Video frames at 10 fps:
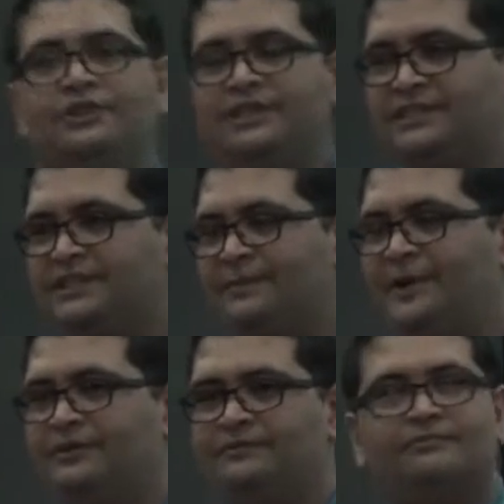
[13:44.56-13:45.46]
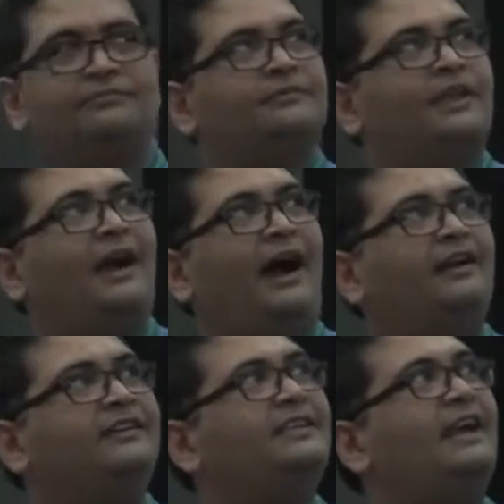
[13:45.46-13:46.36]
this is about
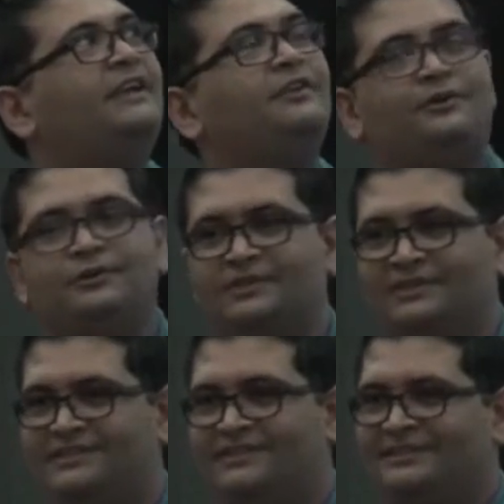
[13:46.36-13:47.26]
understanding your users.